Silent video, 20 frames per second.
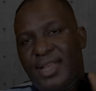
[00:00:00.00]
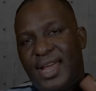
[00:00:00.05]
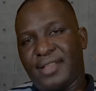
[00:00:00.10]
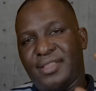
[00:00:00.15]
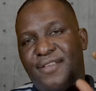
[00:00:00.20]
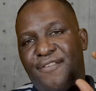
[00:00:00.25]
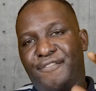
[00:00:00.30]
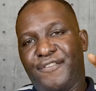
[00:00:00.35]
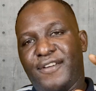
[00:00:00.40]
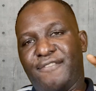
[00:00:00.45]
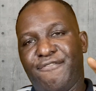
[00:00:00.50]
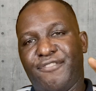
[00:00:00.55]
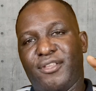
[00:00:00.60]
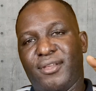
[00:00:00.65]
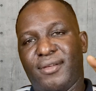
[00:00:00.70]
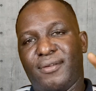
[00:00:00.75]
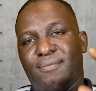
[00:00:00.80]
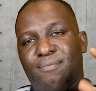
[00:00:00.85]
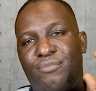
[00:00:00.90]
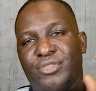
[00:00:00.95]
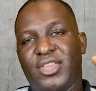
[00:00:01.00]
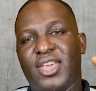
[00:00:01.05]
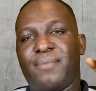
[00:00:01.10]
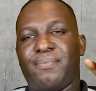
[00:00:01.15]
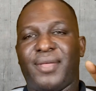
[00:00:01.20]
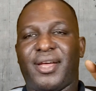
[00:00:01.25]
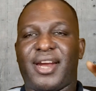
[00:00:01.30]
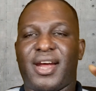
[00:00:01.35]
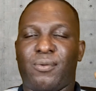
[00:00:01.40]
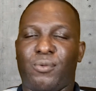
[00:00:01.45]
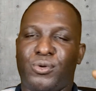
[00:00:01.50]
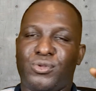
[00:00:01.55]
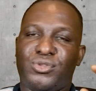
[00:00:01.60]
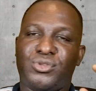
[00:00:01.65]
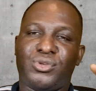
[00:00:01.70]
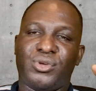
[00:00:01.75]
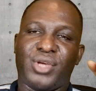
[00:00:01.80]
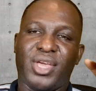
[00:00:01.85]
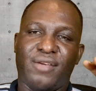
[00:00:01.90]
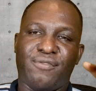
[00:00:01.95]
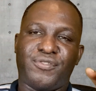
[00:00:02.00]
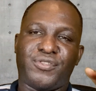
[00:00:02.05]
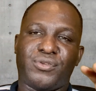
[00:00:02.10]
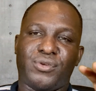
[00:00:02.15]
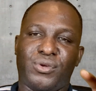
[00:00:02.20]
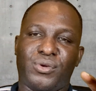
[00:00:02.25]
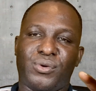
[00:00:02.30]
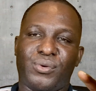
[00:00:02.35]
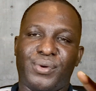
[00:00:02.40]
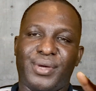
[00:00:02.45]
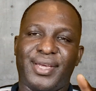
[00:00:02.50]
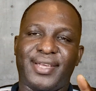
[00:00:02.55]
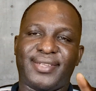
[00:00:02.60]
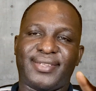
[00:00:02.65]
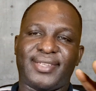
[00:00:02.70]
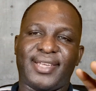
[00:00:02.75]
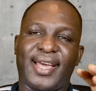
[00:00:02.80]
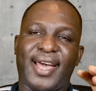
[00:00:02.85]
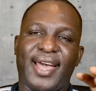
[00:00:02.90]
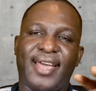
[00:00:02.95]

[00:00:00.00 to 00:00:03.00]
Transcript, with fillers: Then the fifth tip that I want to give to you is the